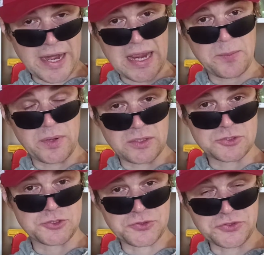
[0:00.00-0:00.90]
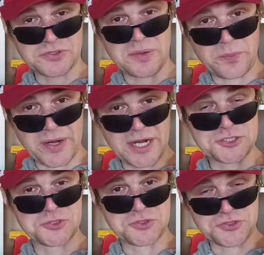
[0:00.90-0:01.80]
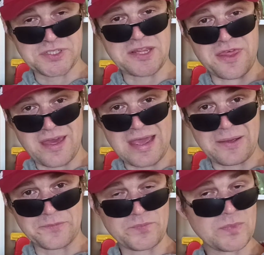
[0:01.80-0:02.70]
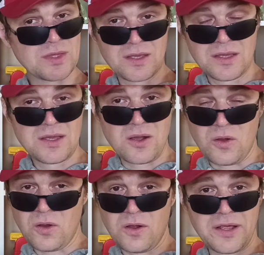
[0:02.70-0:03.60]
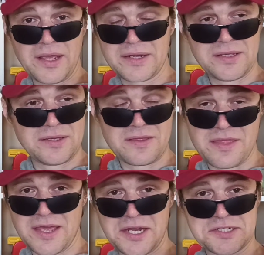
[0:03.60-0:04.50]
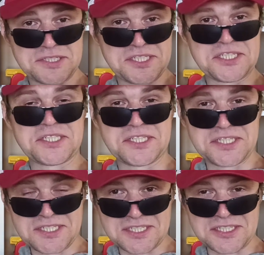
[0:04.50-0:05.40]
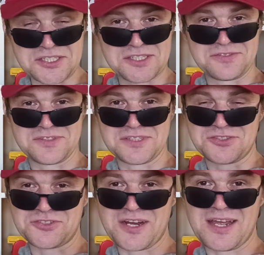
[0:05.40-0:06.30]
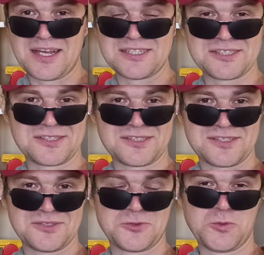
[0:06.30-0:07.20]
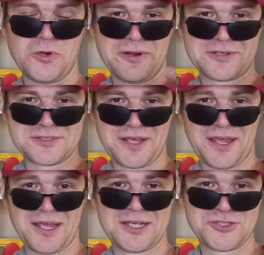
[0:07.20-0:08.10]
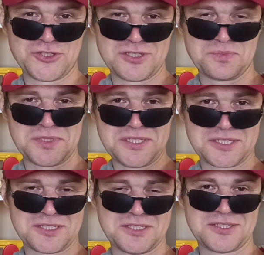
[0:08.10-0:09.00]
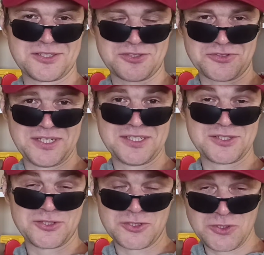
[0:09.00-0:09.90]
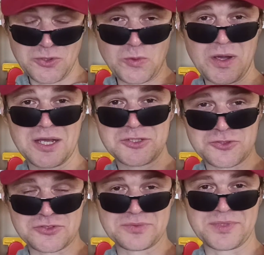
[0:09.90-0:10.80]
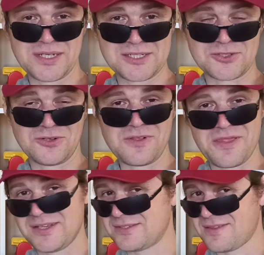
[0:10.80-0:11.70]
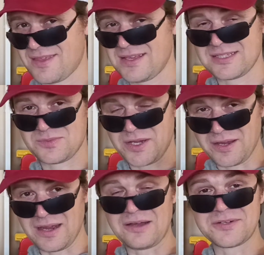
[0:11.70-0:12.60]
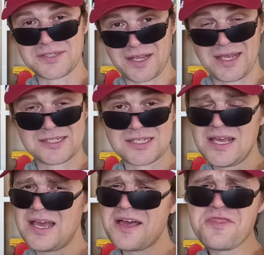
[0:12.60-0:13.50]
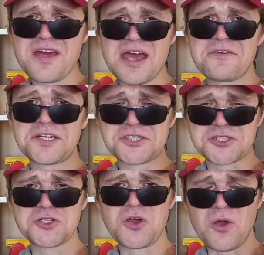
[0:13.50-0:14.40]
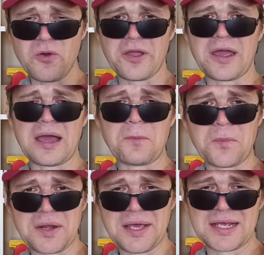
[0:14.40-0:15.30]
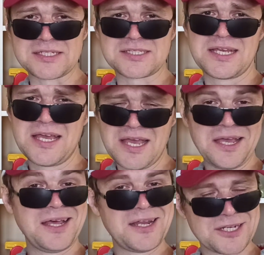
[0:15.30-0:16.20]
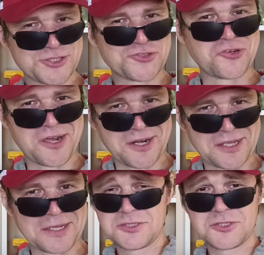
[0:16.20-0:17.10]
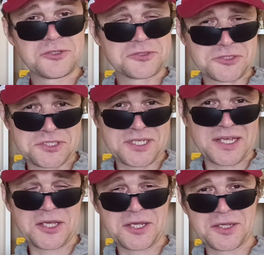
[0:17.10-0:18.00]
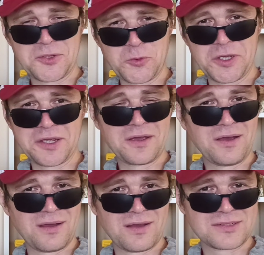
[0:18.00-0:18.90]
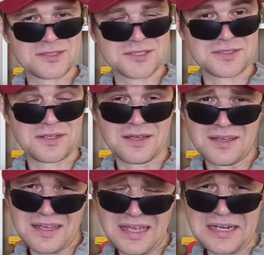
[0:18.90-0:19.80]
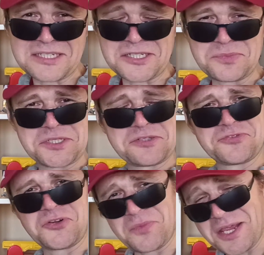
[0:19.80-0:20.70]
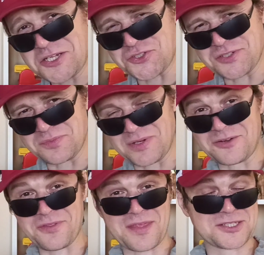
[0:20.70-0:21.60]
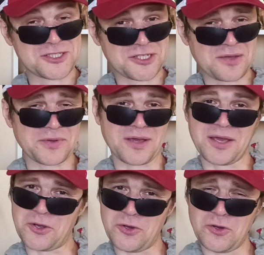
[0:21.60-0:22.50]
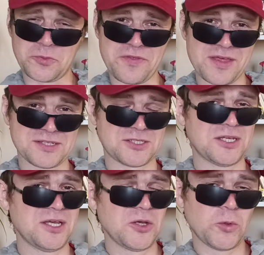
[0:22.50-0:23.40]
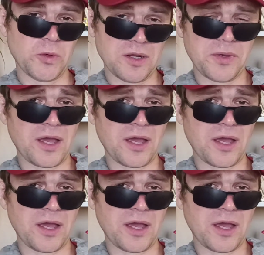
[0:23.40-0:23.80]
able to repair, to treat them all any their diseases, even rust, worn engine, pistons, rings. You want to replace all these things by own hands, and there is no complex electronic. So today we got a little bit information about this topic. I hope this will be